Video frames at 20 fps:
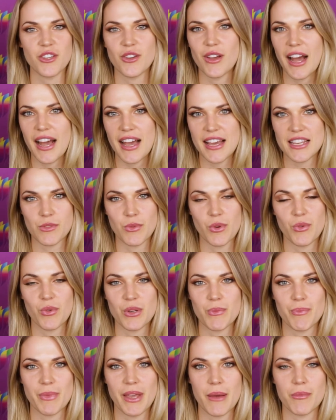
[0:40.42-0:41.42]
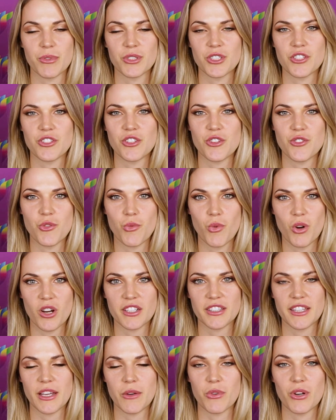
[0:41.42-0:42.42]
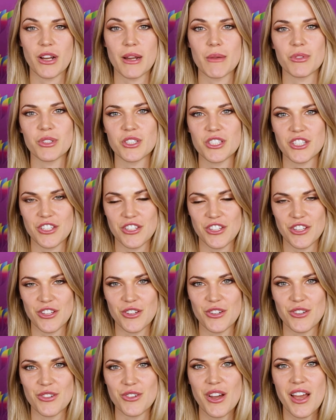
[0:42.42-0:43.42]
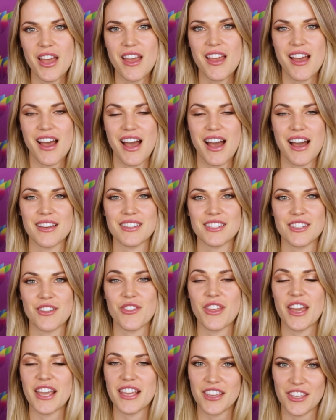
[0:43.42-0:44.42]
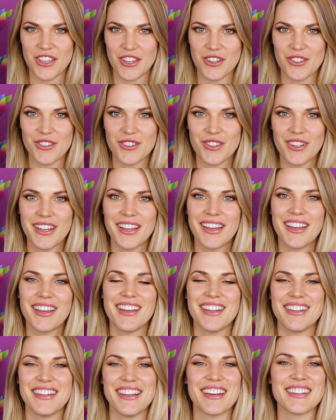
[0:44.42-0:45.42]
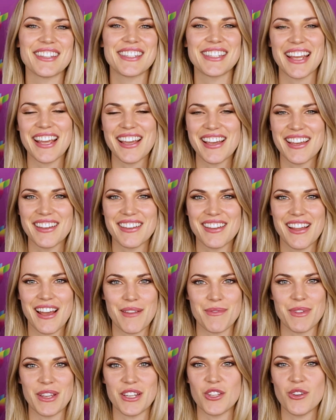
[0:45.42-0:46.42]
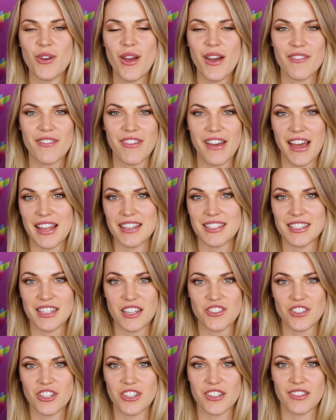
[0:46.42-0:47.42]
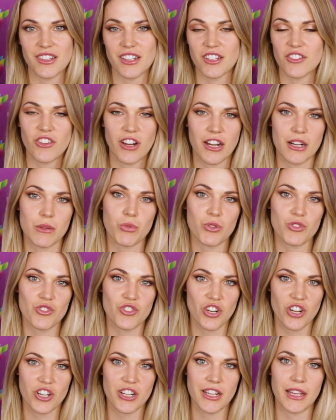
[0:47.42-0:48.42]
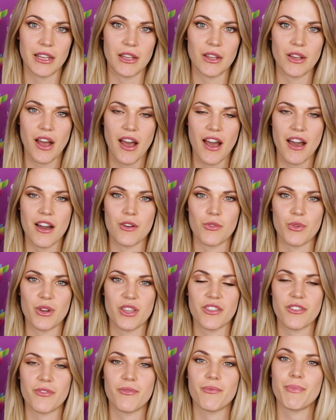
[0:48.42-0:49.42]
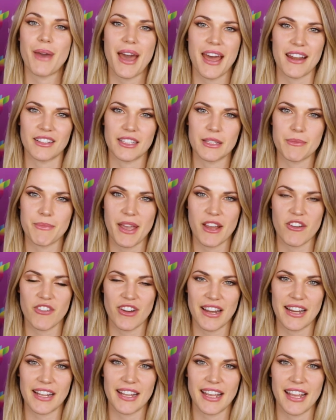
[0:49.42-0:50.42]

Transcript: you guys, we wouldn't be able to do the work that we're able to do. So thank you. Now, Stan, you have had such an incredible journey with battling pancreatic